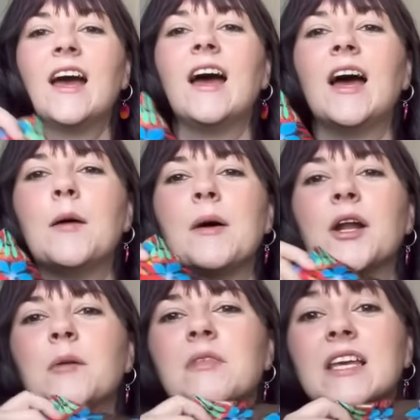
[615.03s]
And
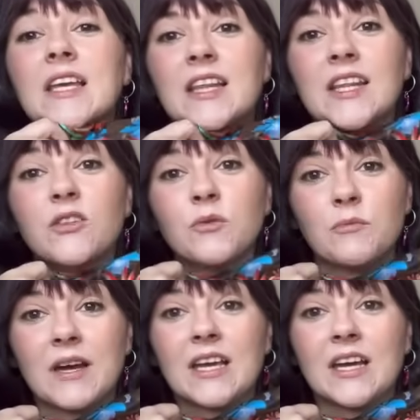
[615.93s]
I'm thinking this would
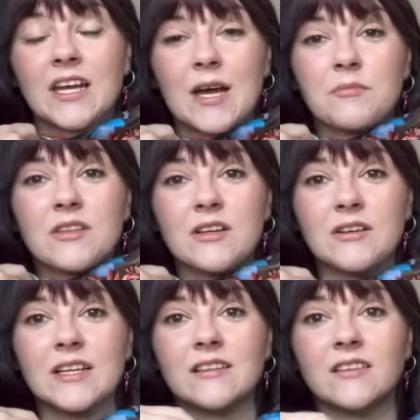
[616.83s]
make an
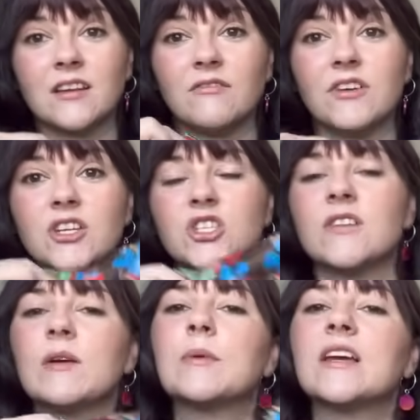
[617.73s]
absolutely stunning version
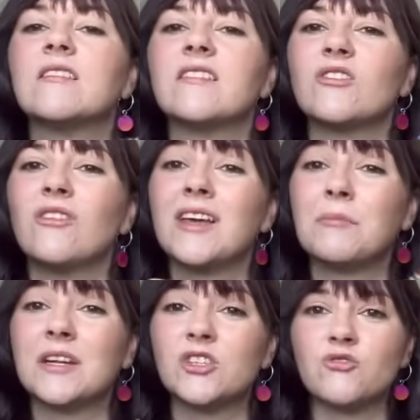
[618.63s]
of it because it's got that
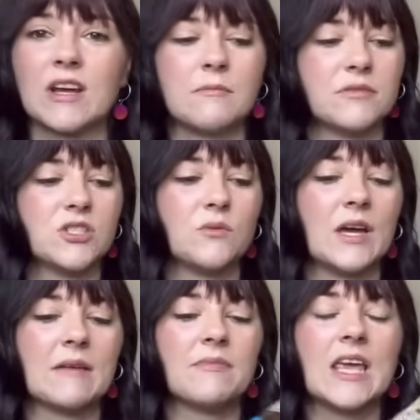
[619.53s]
bit of drape to
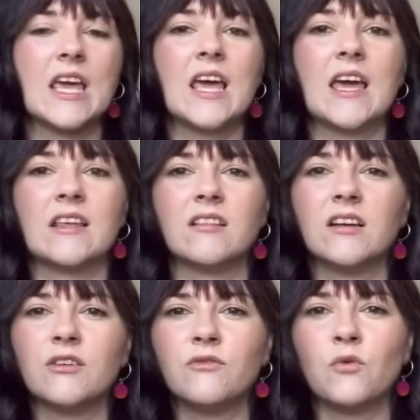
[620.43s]
it. It's
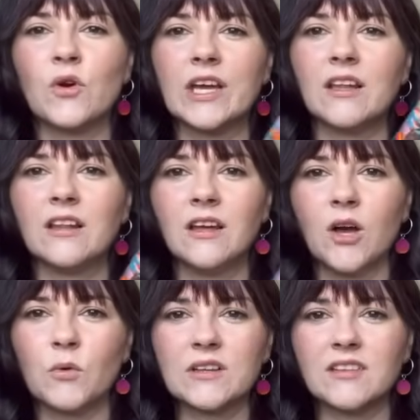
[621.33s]
like a voile. I
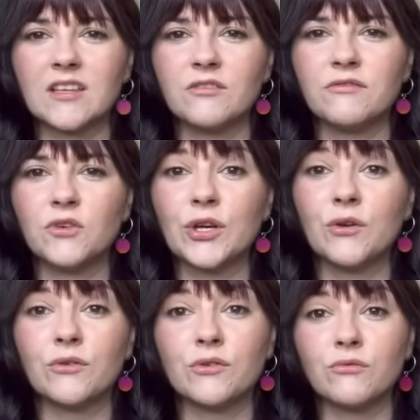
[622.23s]
want to say it's a voile
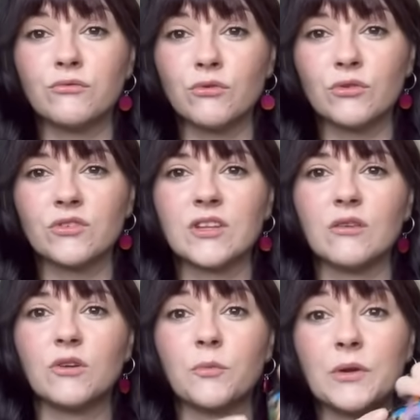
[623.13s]
or it's a raw
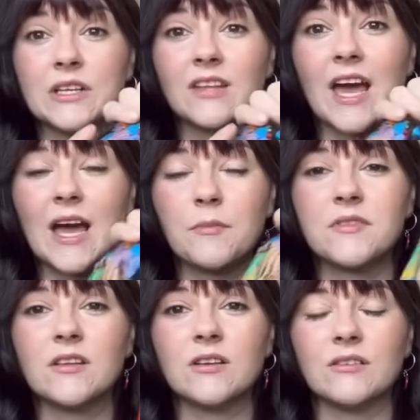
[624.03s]
silk, but it's
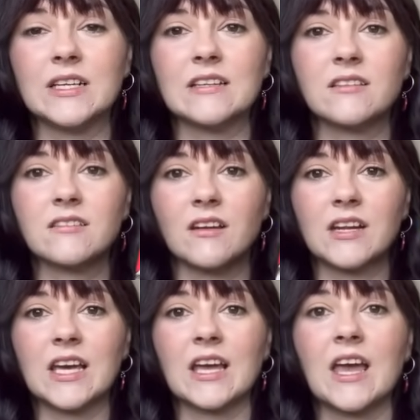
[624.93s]
absolutely
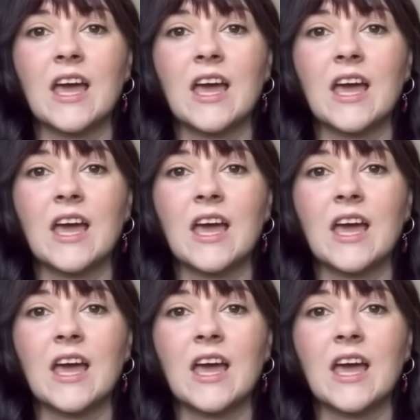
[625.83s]
stunning.